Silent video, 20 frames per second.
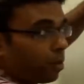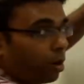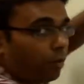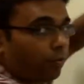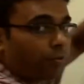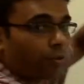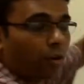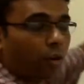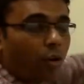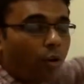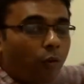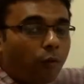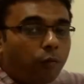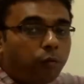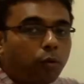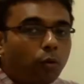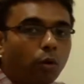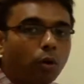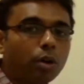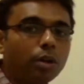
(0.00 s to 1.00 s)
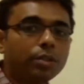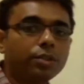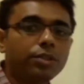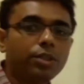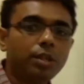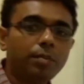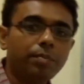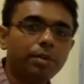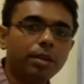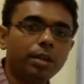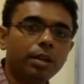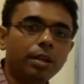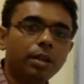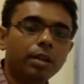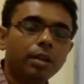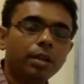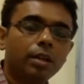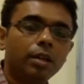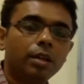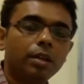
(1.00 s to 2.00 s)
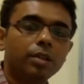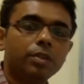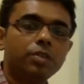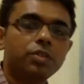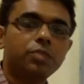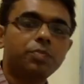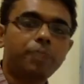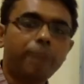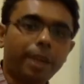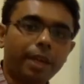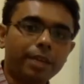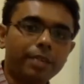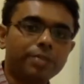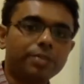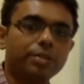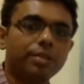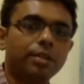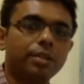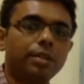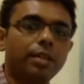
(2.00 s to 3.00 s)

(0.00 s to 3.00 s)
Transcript: of 4 GB space